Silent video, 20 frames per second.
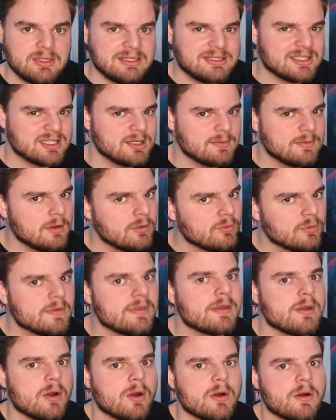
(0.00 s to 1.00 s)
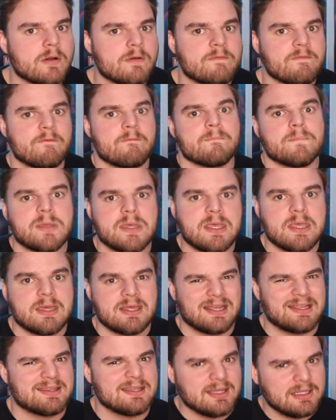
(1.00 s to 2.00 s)
it's going to be really hard for me
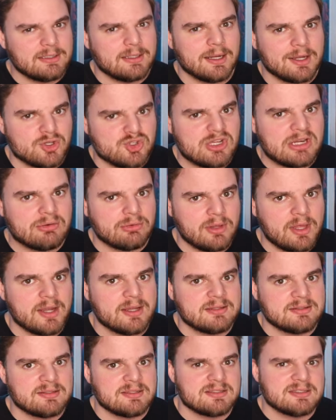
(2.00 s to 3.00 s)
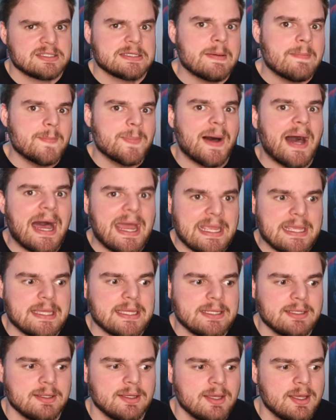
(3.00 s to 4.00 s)
and I think a lot of general audiences to buy
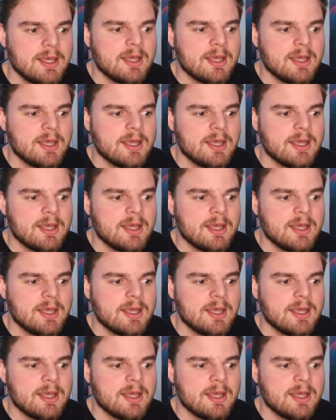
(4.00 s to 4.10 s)
in.